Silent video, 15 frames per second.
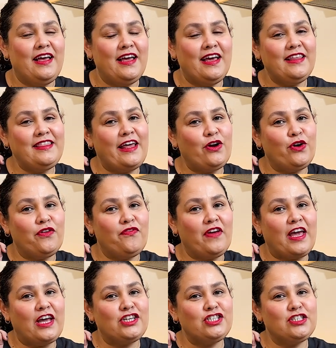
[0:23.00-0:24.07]
Hit the
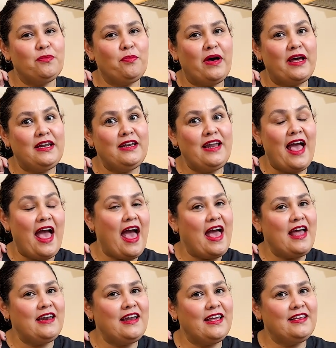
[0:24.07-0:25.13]
notification button
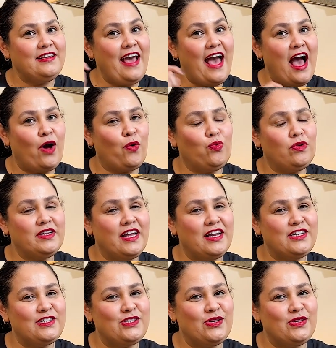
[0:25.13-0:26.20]
and yeah, we'll get
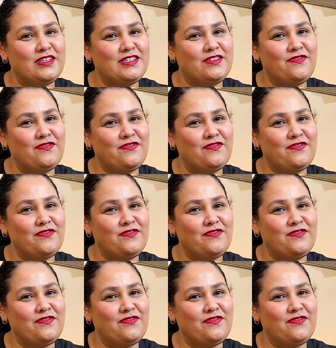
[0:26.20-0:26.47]
into this